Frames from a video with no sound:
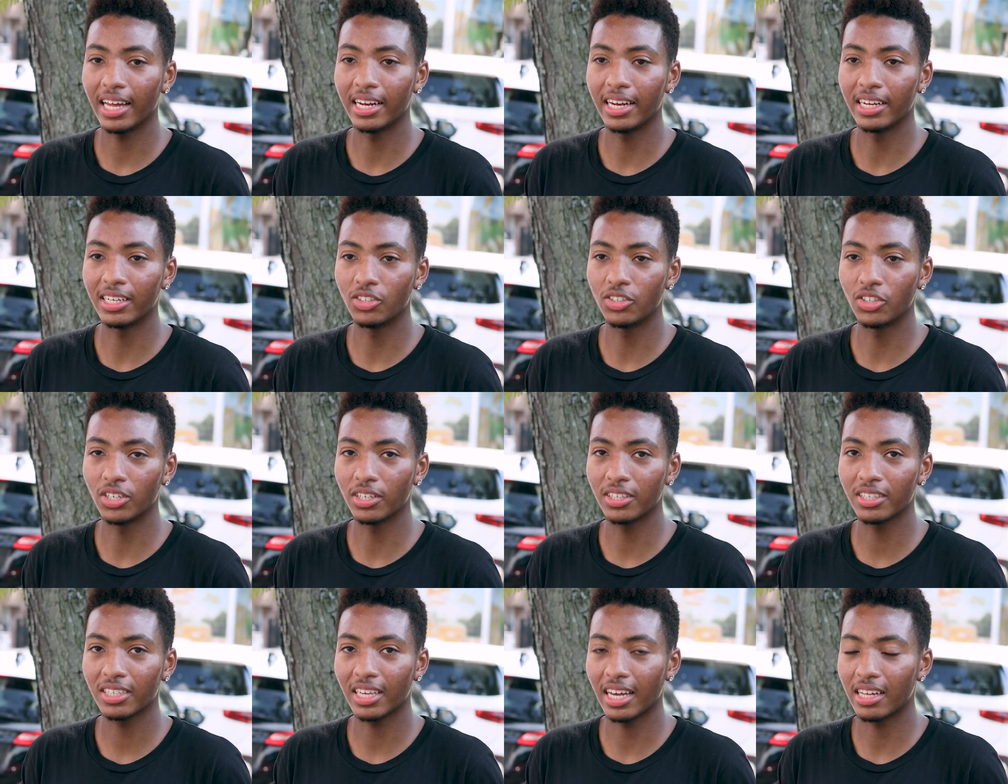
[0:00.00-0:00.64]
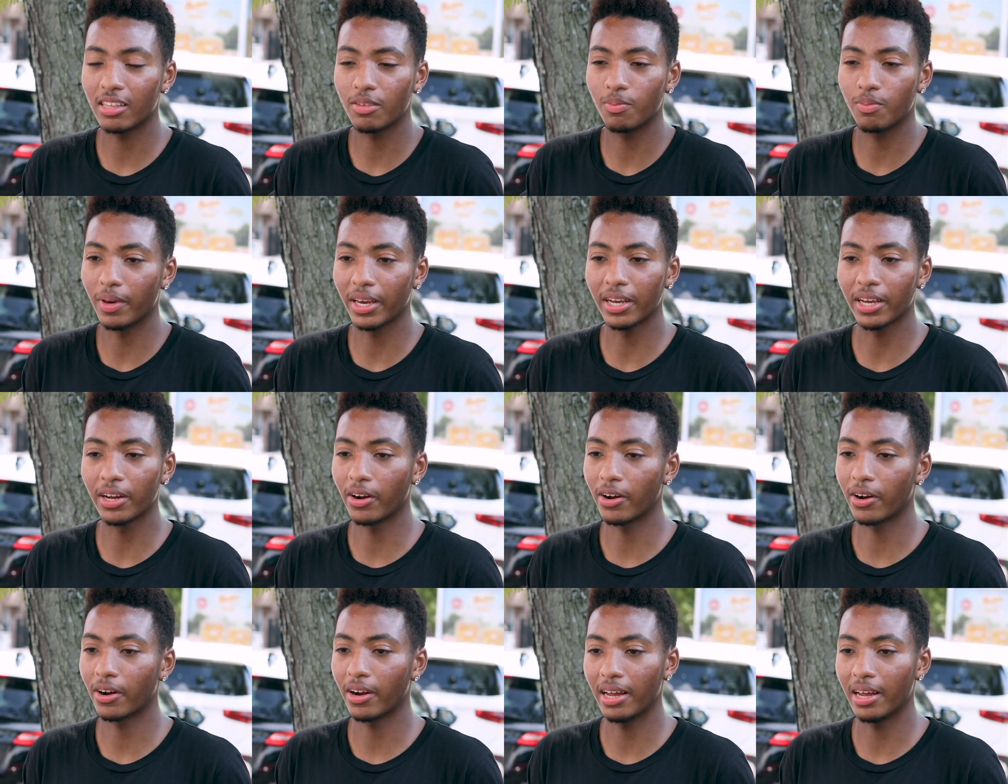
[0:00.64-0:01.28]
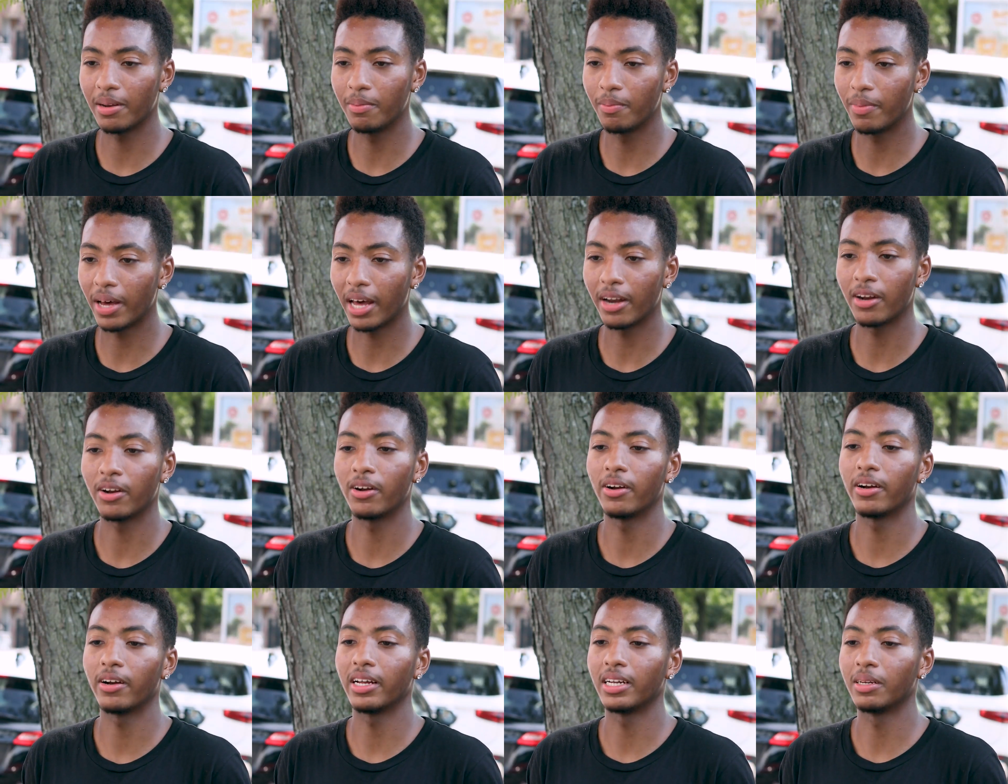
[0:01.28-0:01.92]
And it just gets bigger and
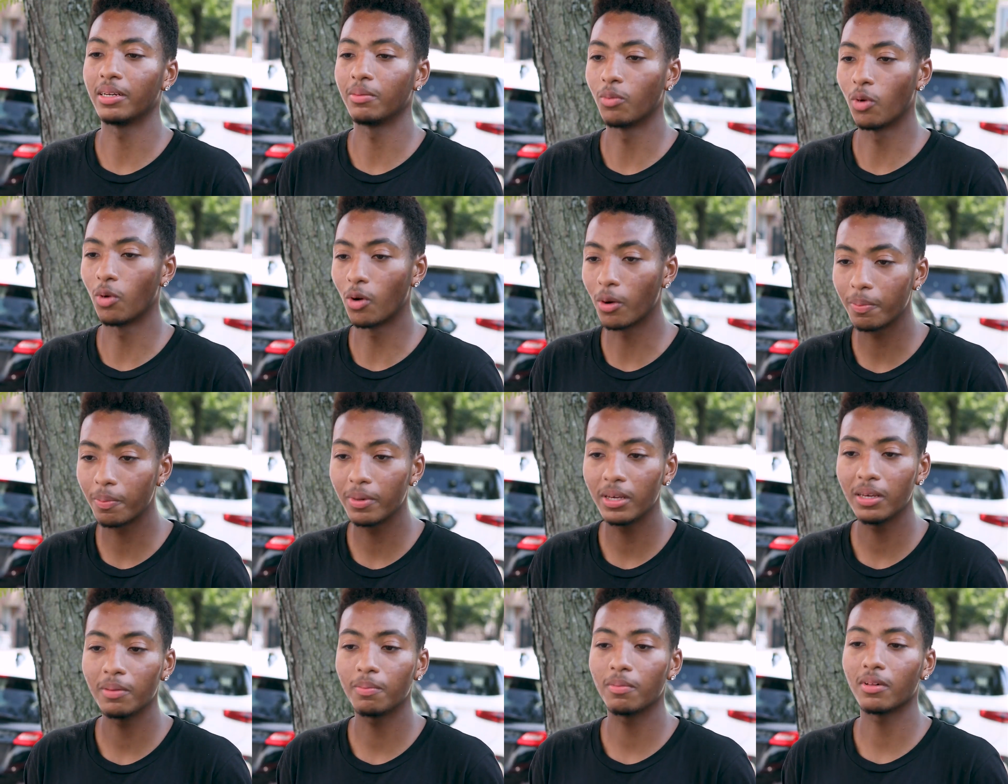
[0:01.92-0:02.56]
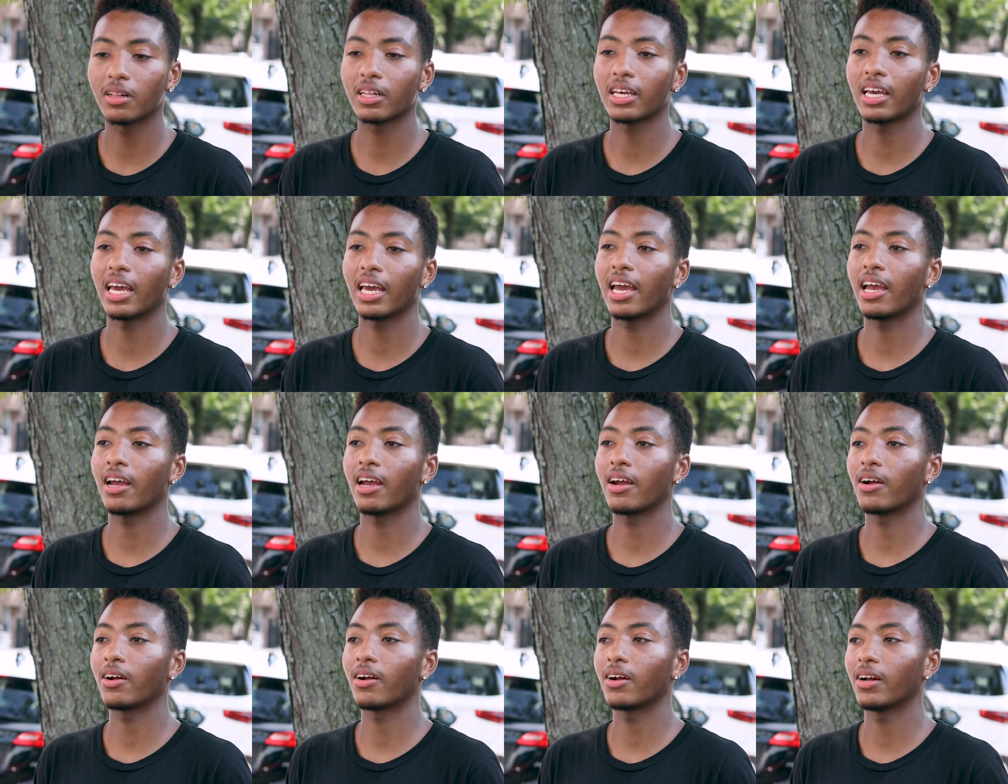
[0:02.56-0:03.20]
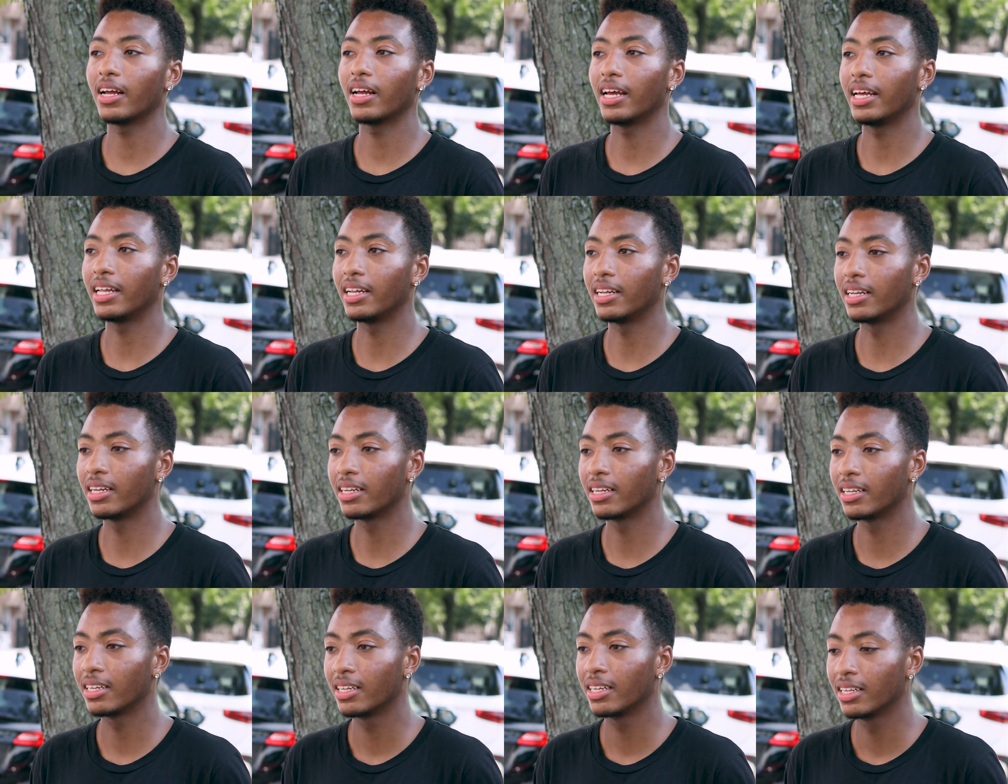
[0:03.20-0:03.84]
better and more people care
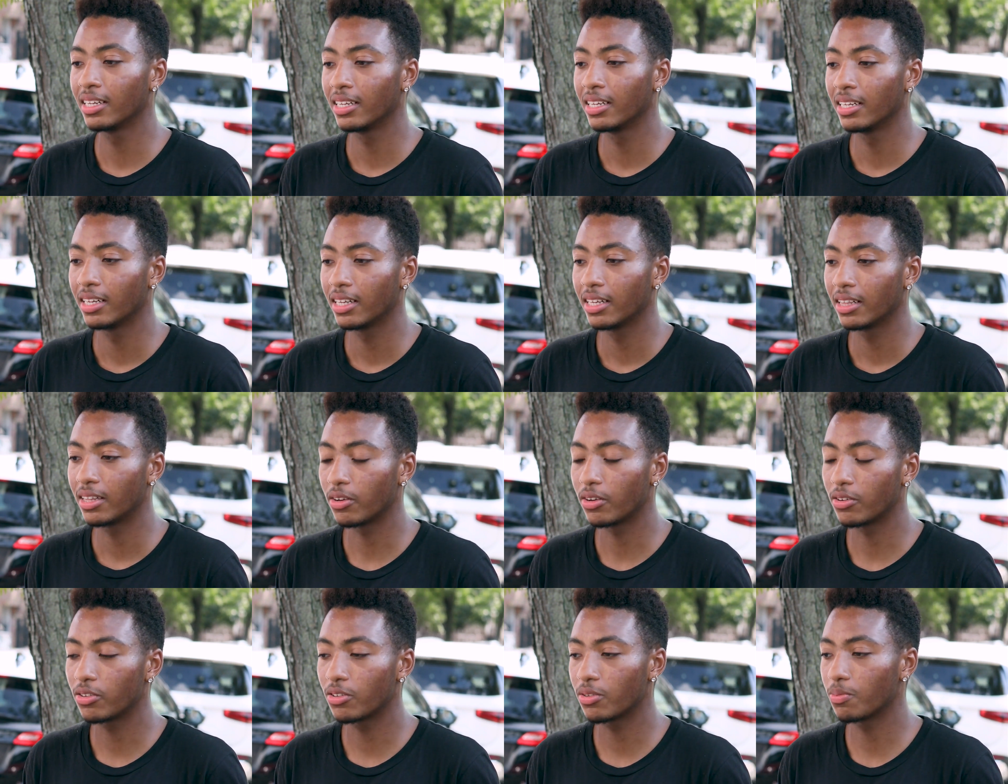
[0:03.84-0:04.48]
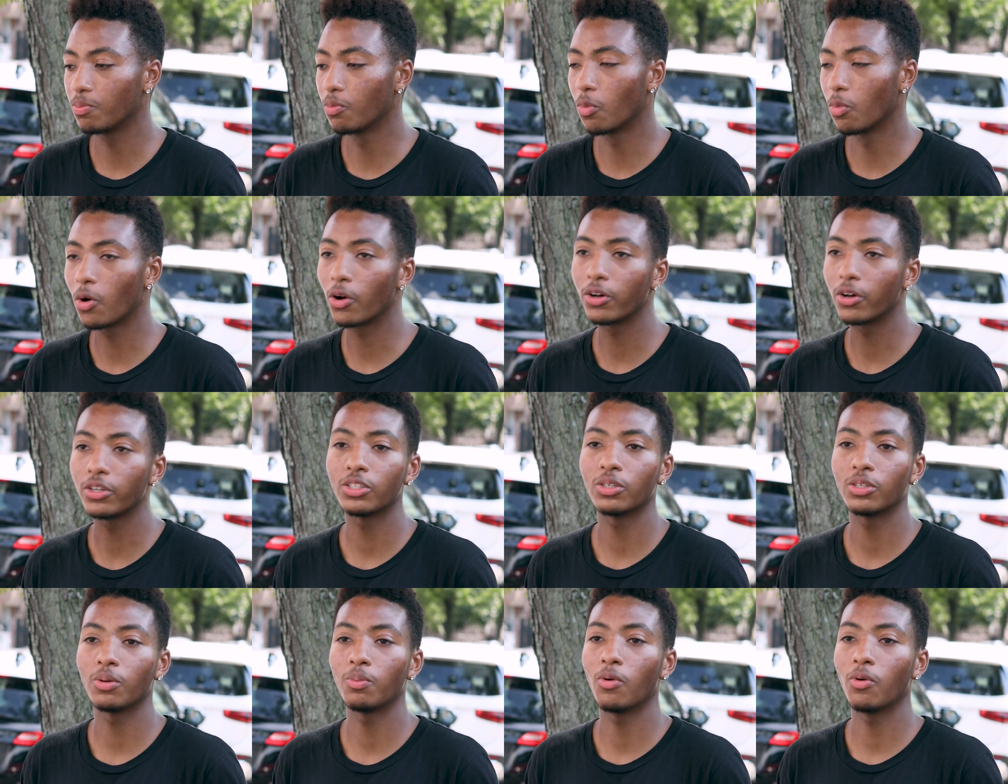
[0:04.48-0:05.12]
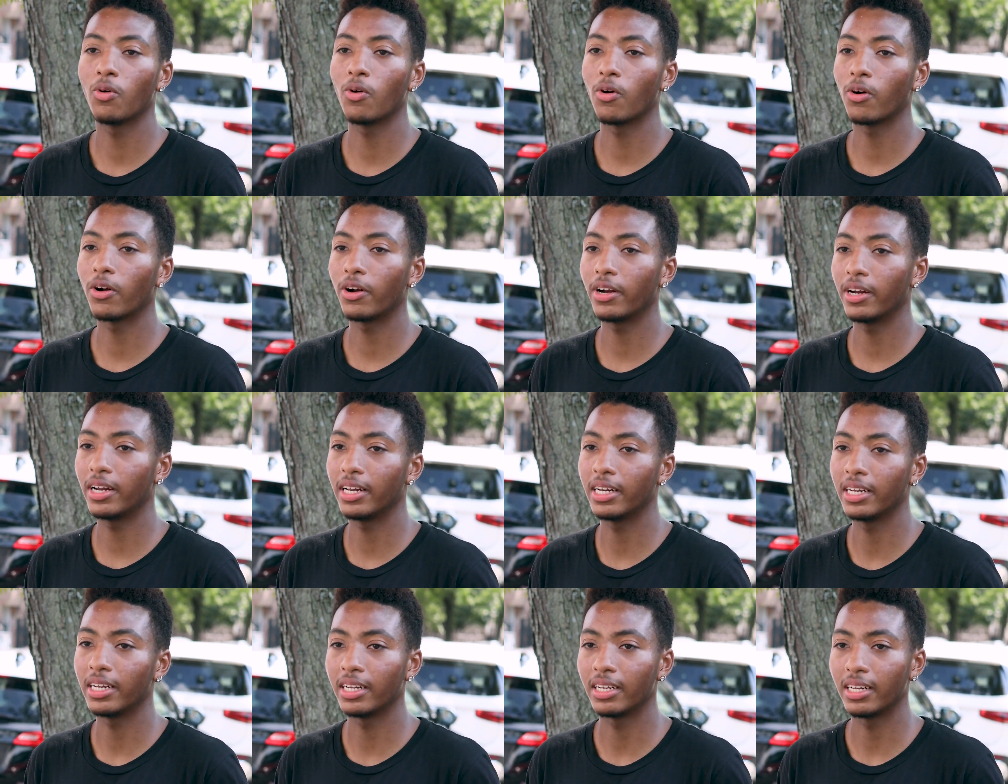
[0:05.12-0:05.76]
and there's more
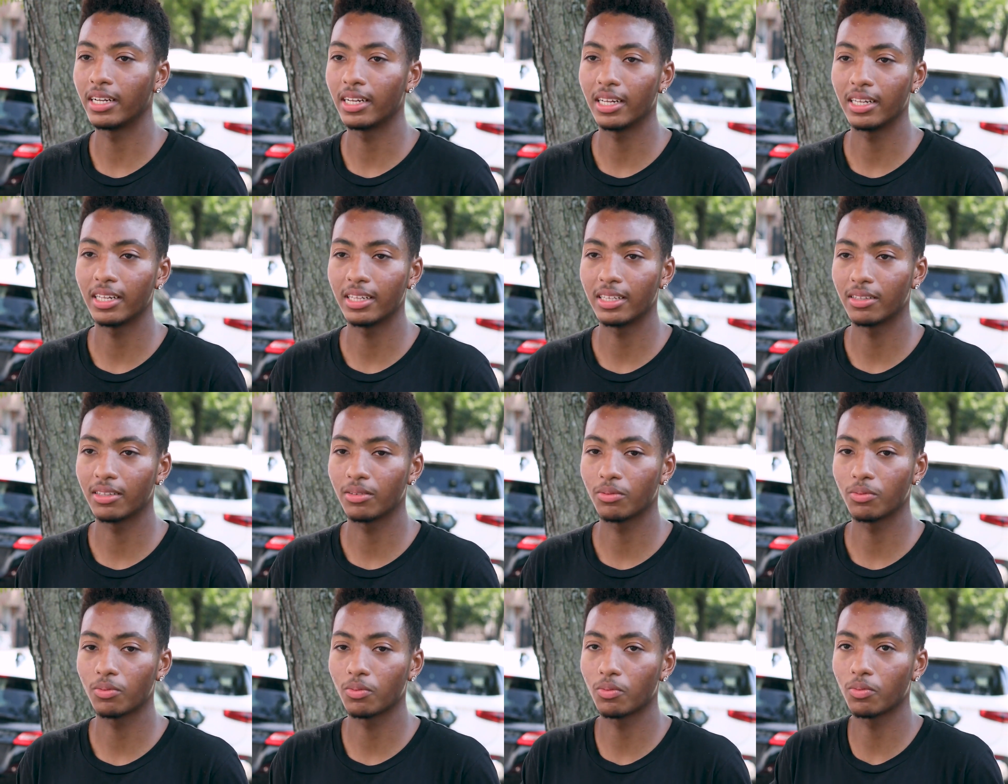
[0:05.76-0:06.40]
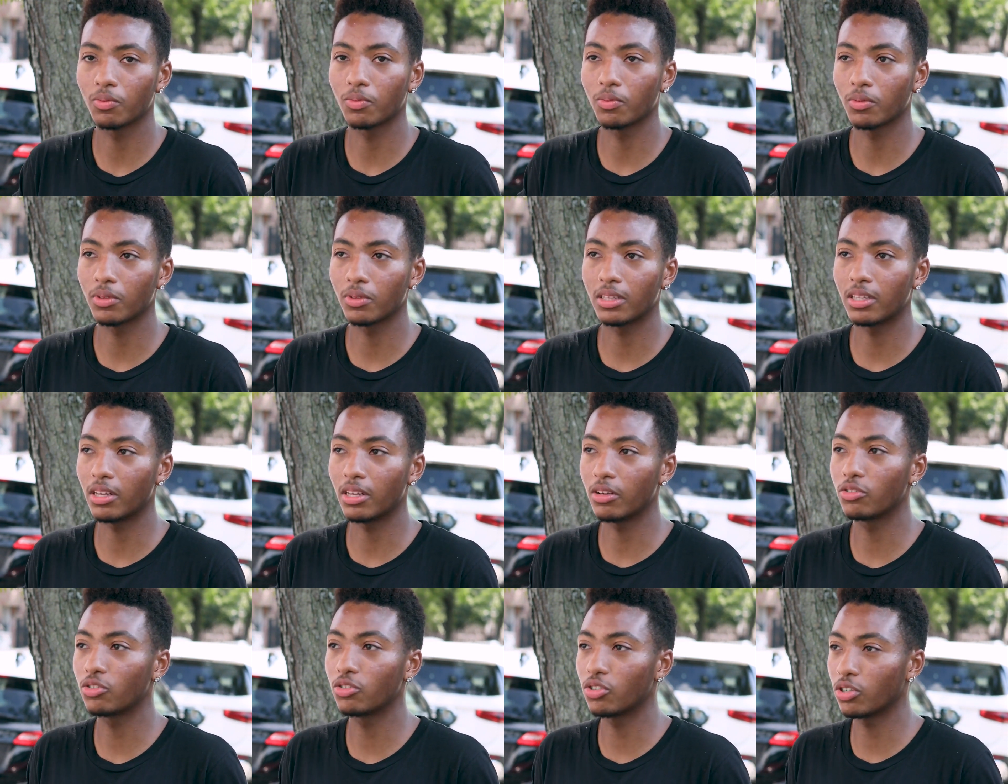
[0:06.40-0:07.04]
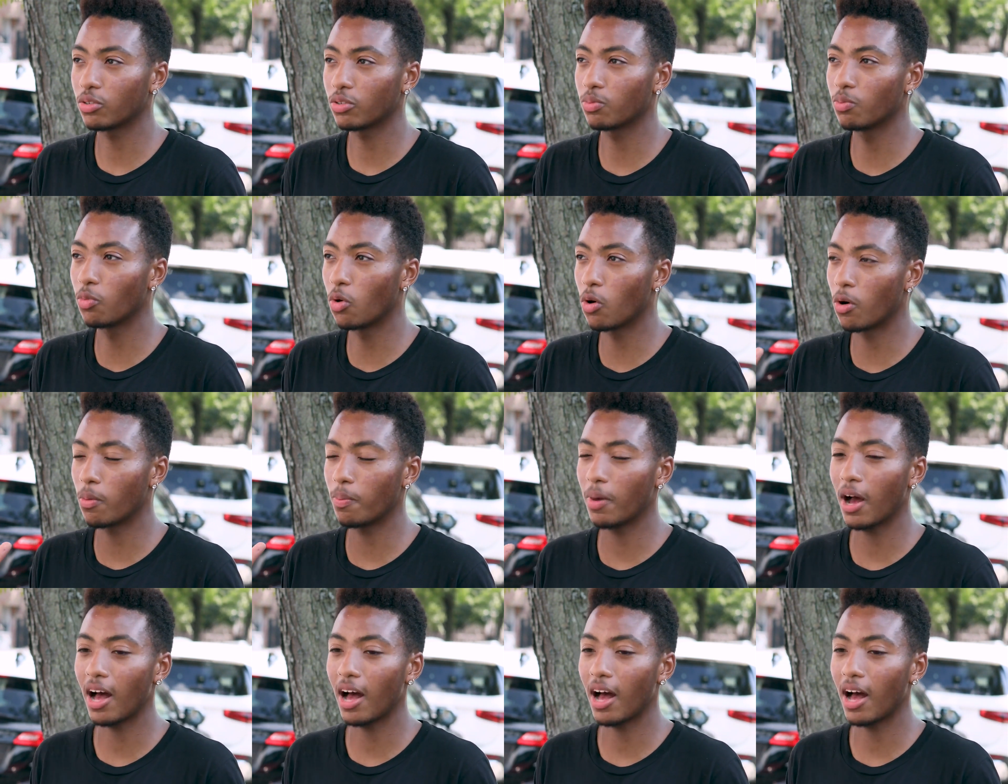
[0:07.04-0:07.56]
support and there's just more